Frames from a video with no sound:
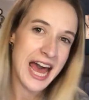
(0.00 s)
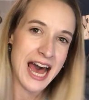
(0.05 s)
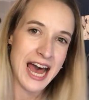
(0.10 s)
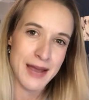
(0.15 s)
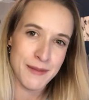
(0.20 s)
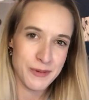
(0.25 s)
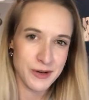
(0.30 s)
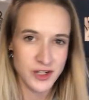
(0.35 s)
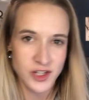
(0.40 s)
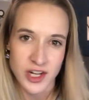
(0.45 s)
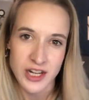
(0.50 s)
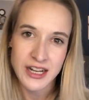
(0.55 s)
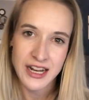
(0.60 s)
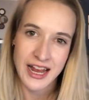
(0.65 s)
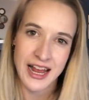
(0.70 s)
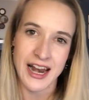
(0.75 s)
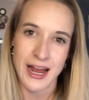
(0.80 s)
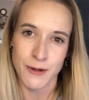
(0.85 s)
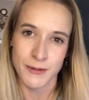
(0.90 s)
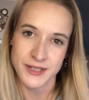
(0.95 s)
I appreciate it,
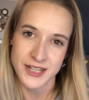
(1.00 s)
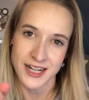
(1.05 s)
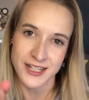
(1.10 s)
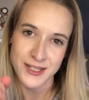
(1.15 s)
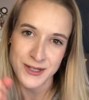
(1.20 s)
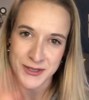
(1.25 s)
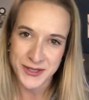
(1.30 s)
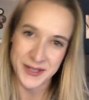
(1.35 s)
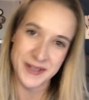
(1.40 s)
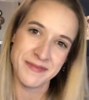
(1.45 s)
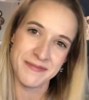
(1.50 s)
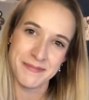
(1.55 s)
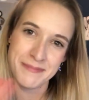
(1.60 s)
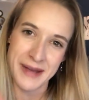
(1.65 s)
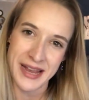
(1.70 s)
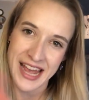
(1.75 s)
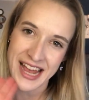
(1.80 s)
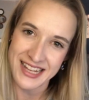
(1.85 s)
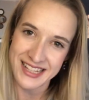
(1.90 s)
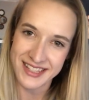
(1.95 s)
and I will talk to you soon.
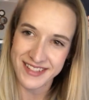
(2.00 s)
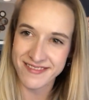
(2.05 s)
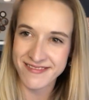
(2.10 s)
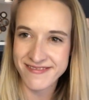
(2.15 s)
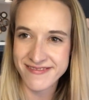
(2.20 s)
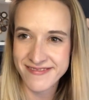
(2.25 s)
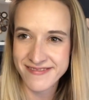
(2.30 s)
Bye, guys.